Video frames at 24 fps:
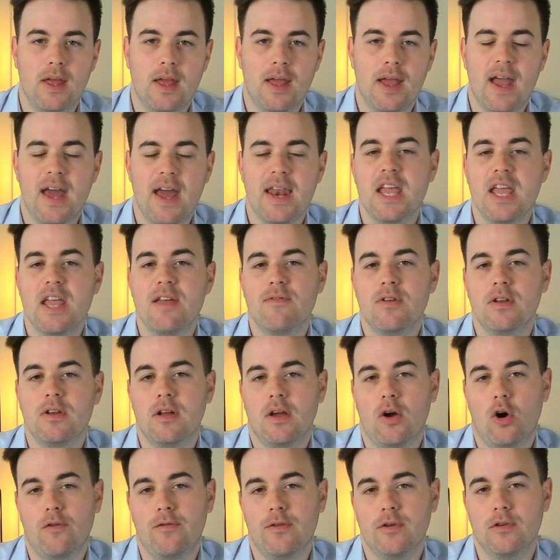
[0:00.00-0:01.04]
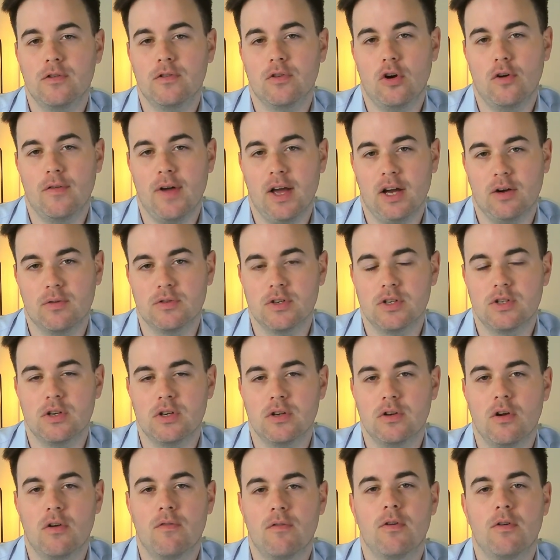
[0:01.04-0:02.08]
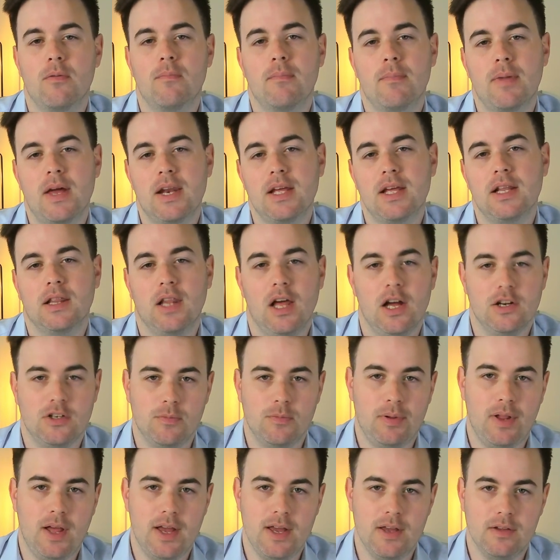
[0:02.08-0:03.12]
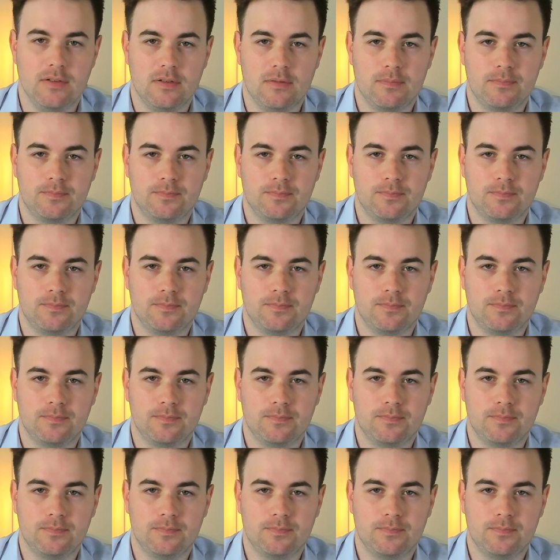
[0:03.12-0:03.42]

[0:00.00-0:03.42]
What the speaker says: and even offers of acquisition from many larger players.